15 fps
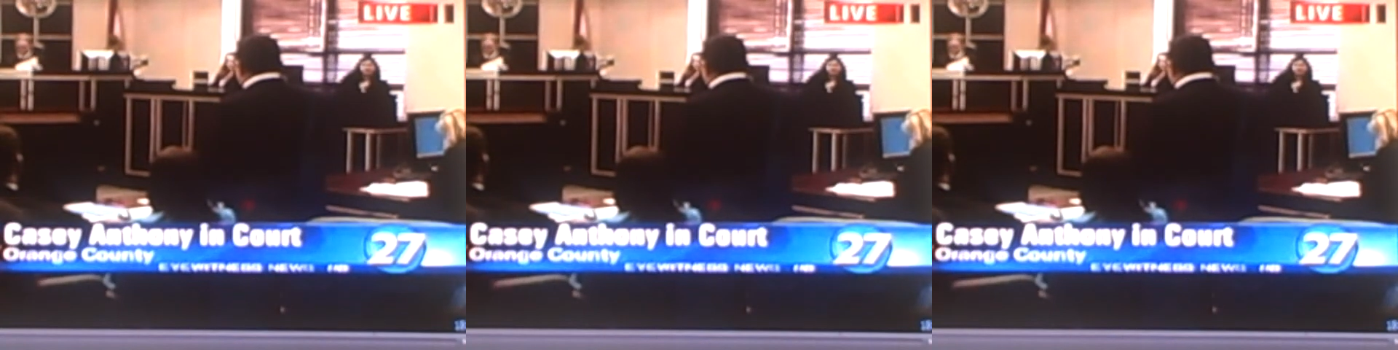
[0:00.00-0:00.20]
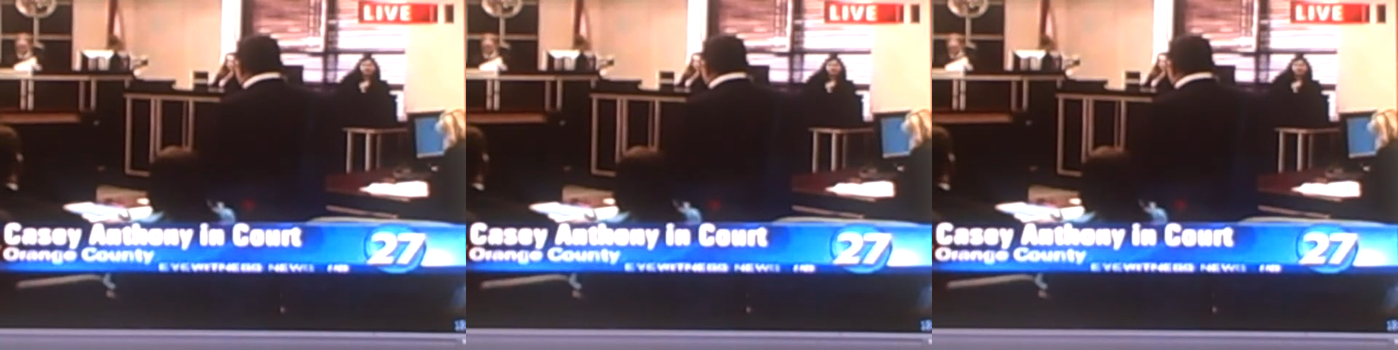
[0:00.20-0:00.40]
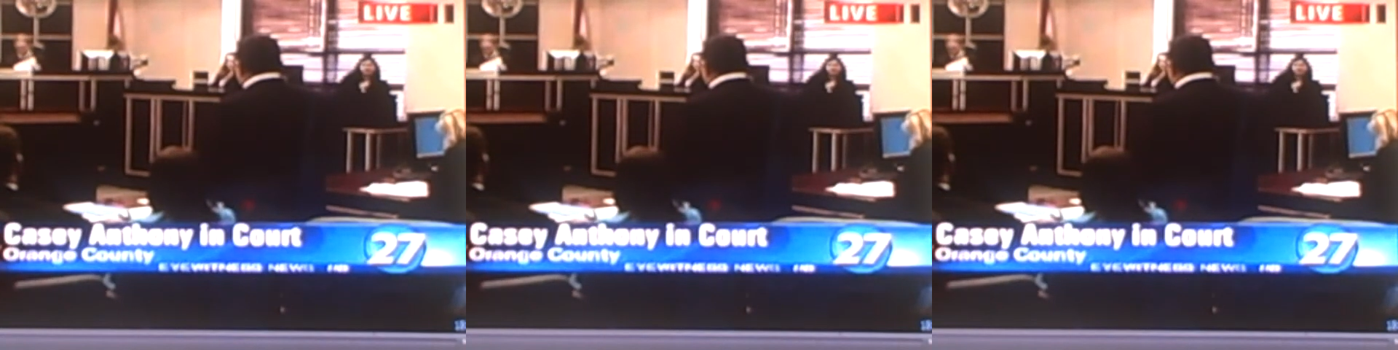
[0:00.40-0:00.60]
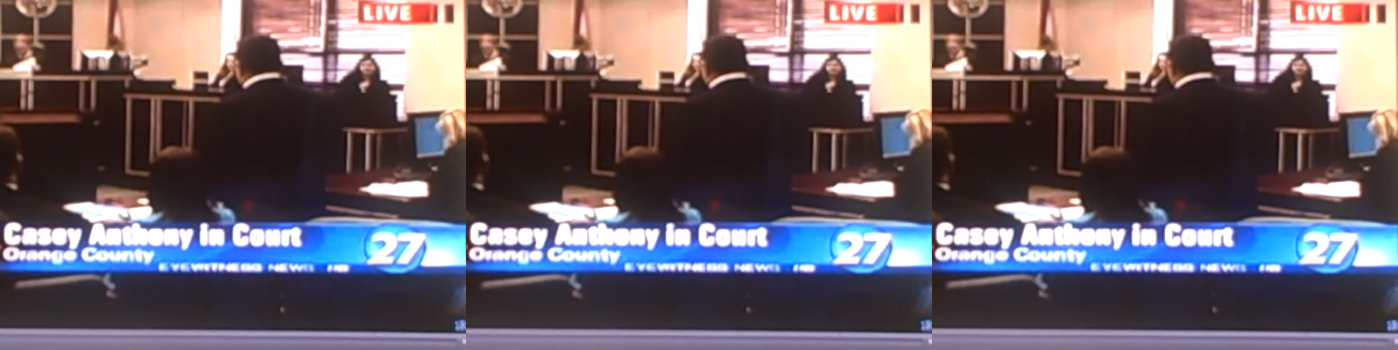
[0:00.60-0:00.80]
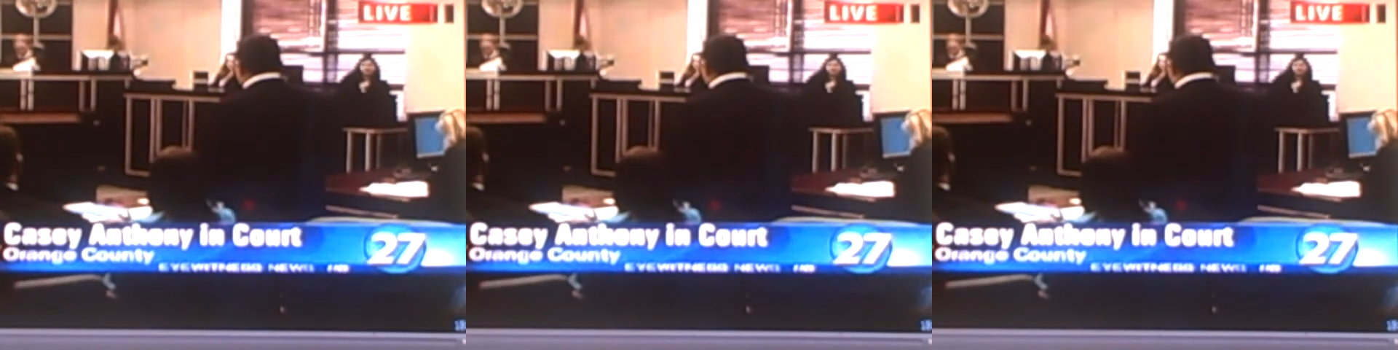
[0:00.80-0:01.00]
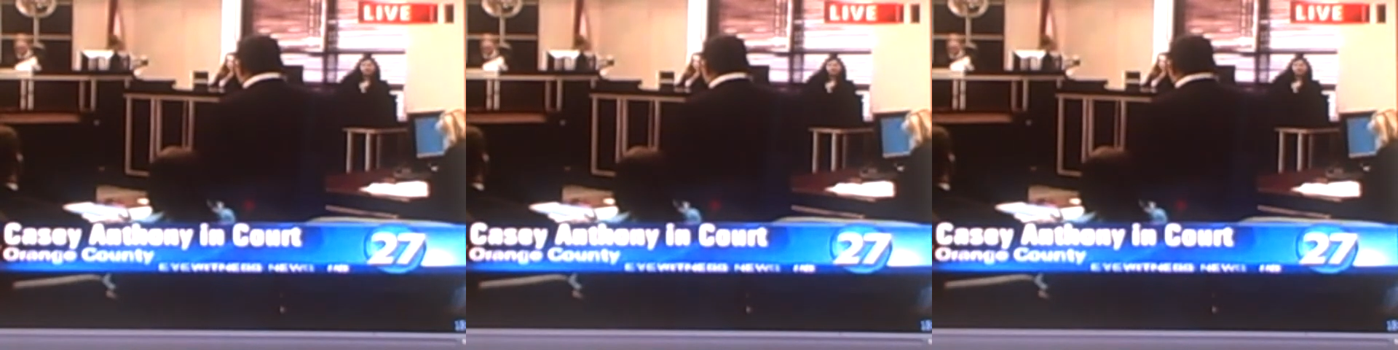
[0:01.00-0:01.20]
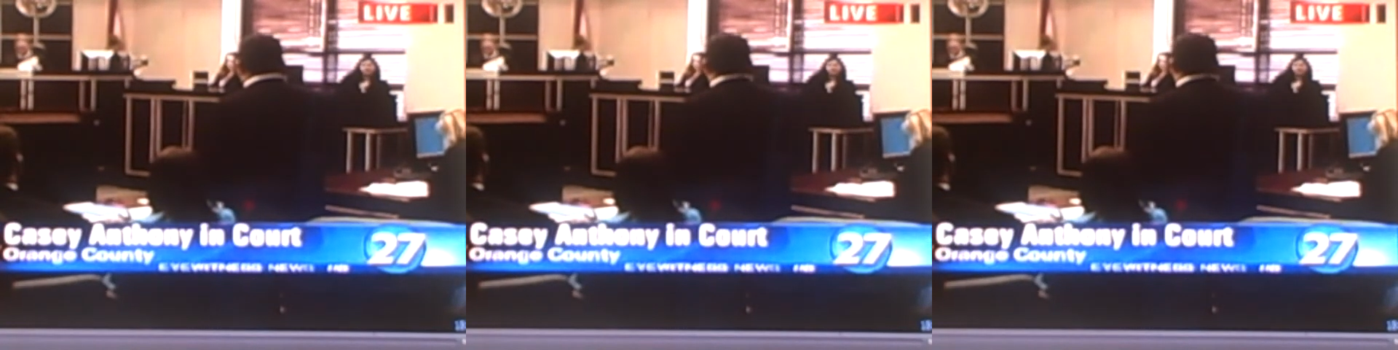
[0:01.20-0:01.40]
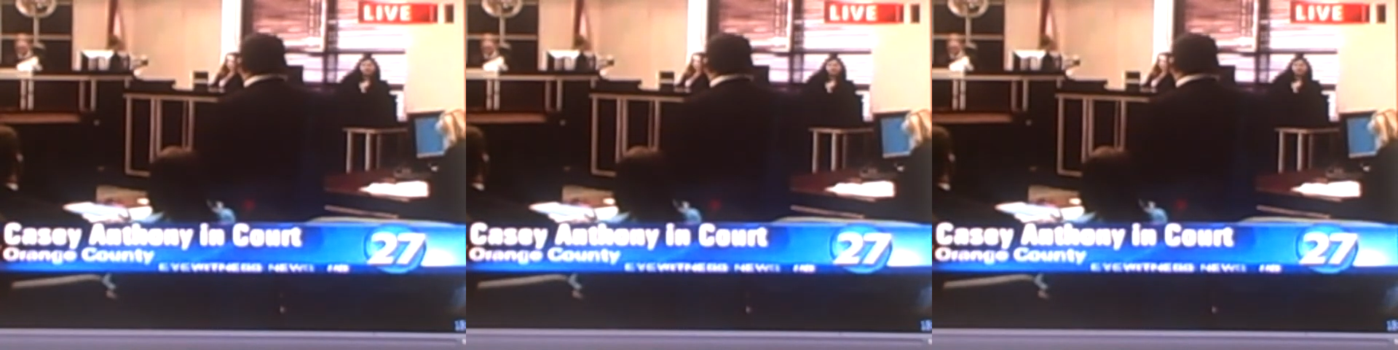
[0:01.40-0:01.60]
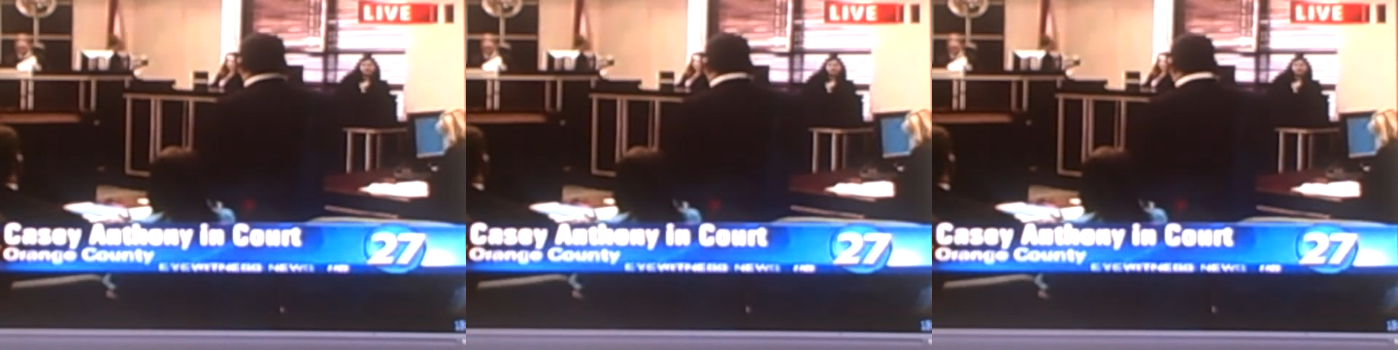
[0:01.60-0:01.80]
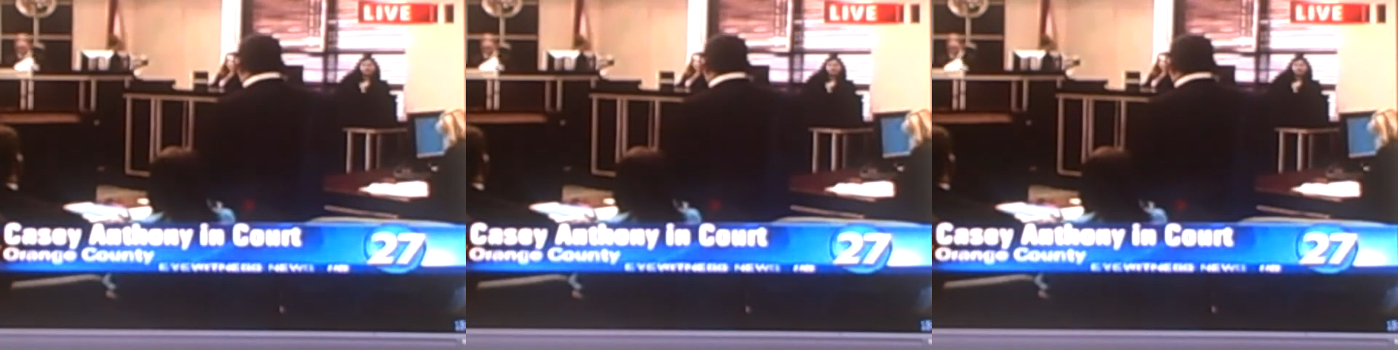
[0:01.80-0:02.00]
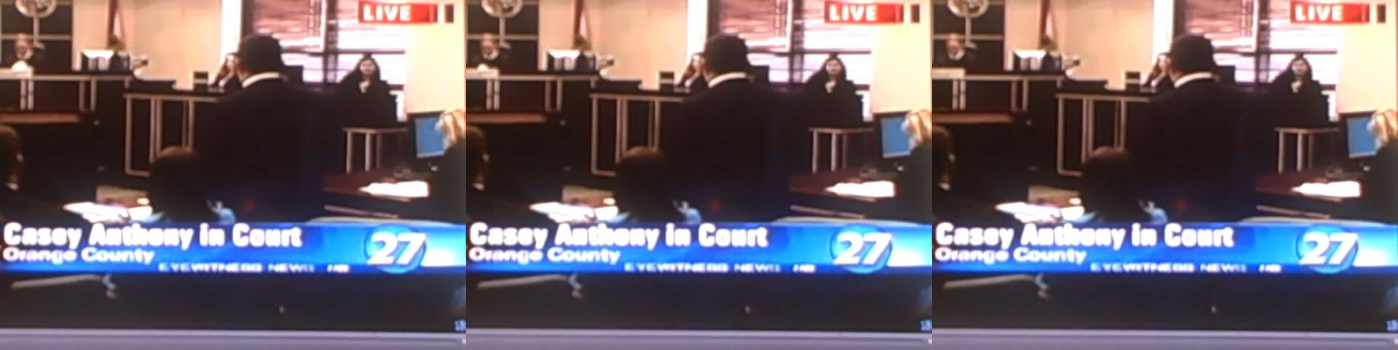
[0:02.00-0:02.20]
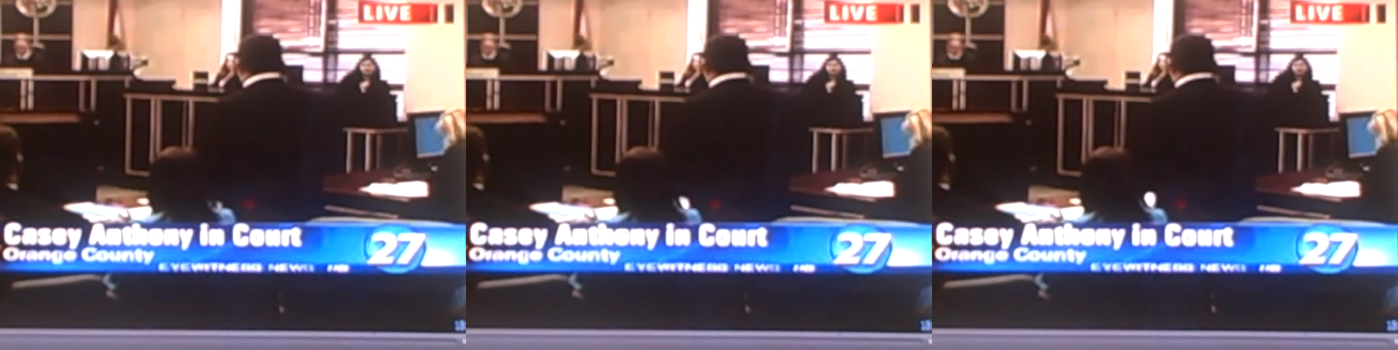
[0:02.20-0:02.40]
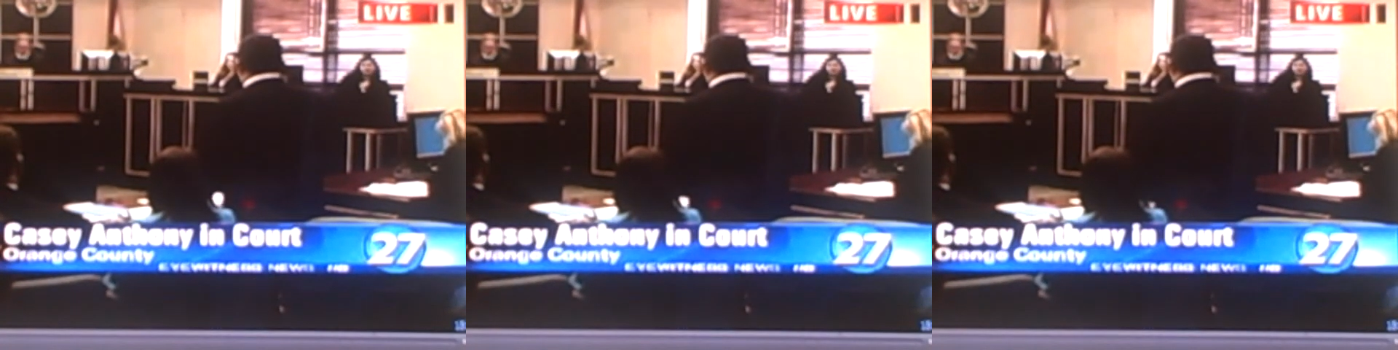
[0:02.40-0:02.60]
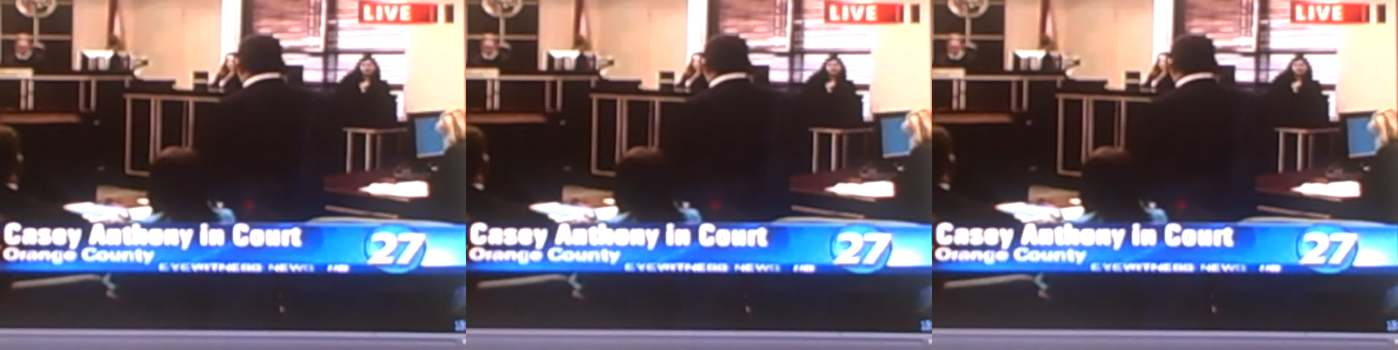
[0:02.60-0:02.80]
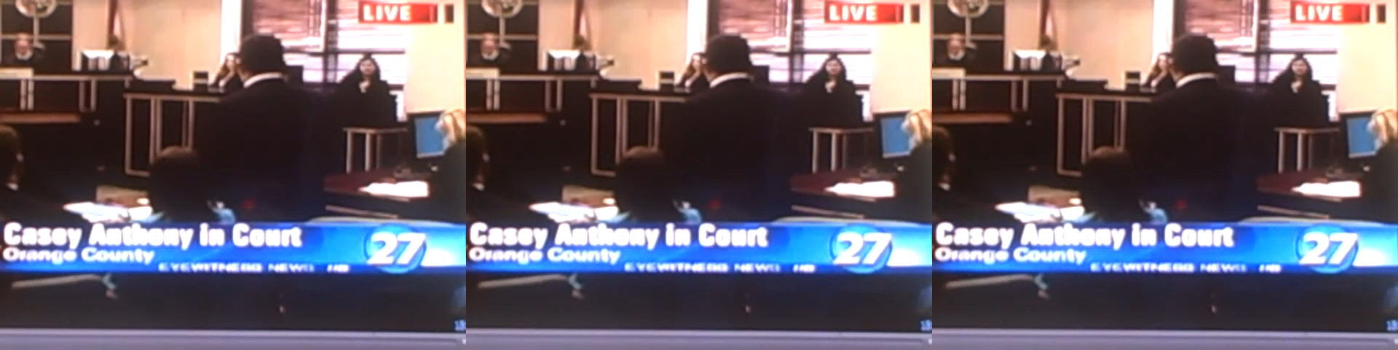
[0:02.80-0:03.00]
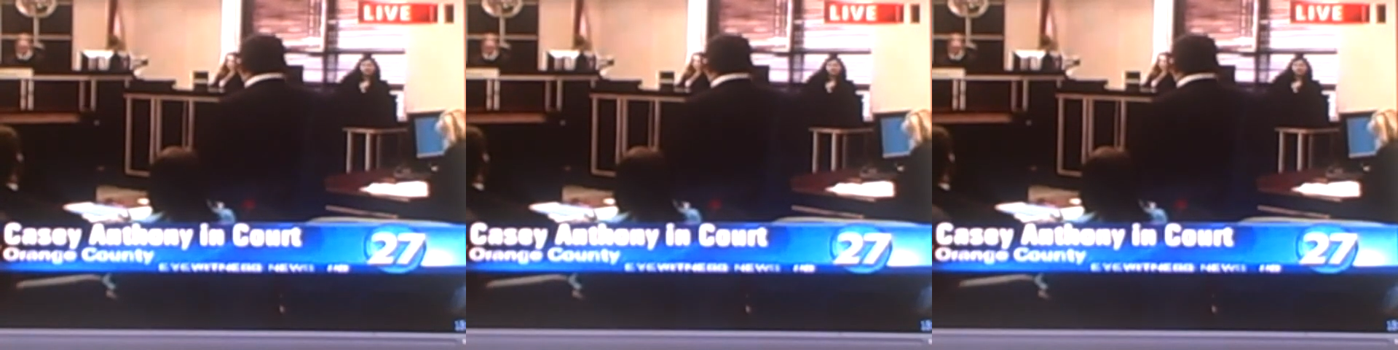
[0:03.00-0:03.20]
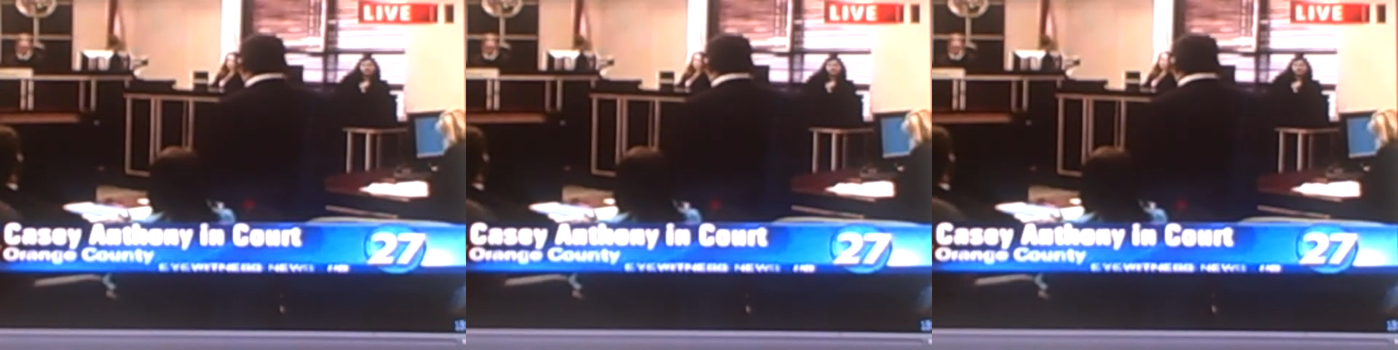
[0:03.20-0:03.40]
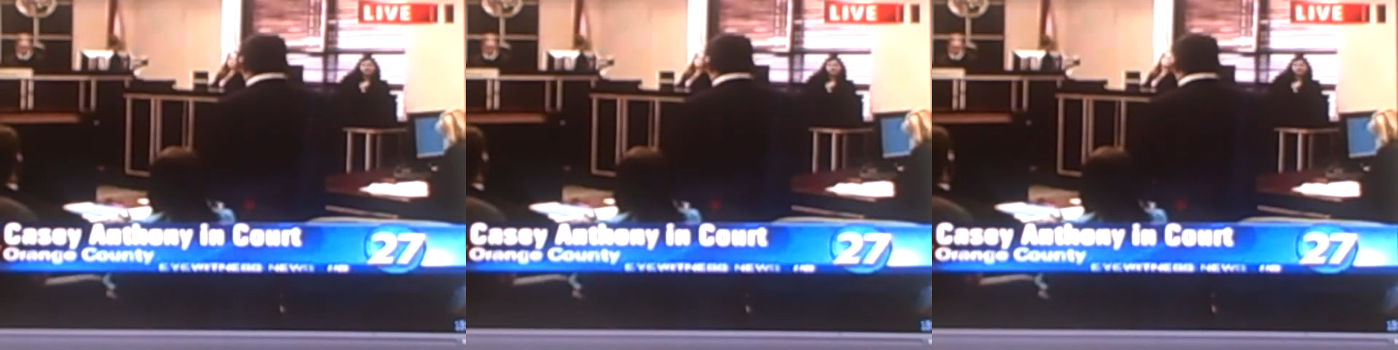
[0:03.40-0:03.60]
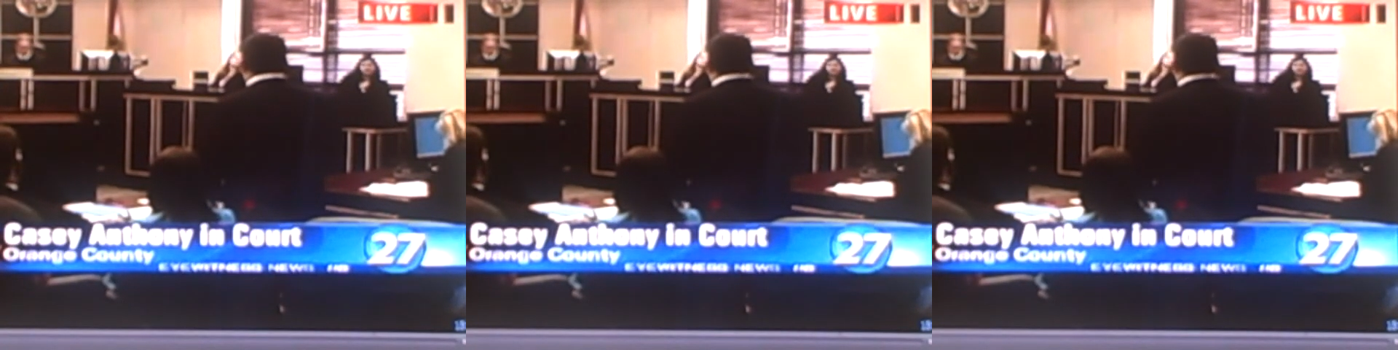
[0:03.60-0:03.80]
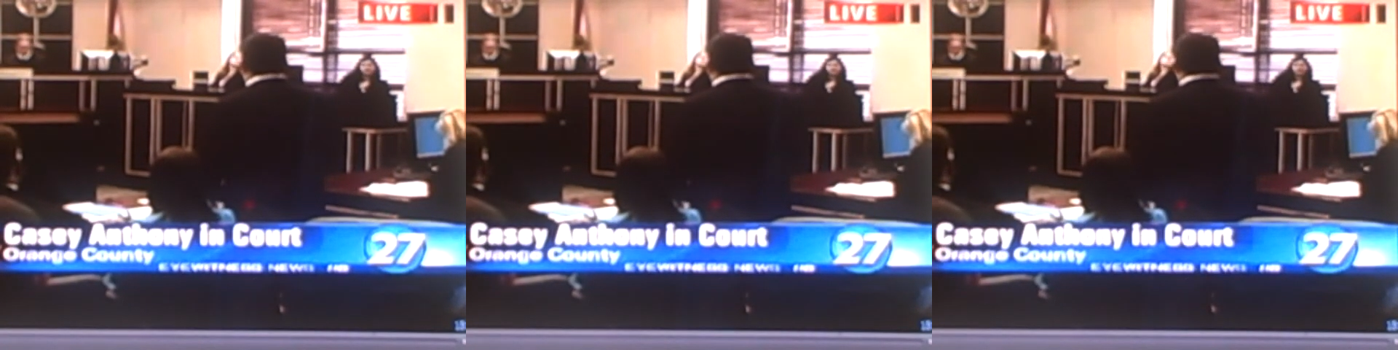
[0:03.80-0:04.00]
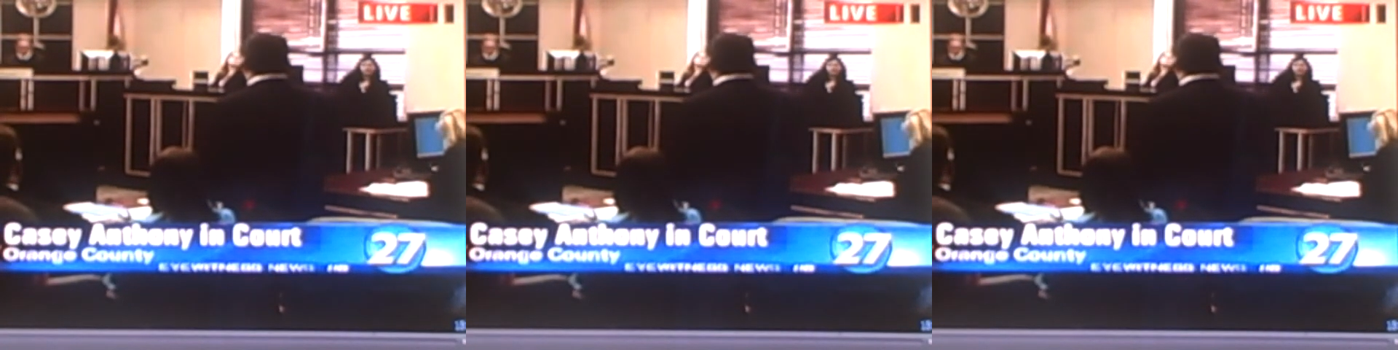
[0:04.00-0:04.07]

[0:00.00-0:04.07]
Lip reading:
No face is visible, so there are no lips to read.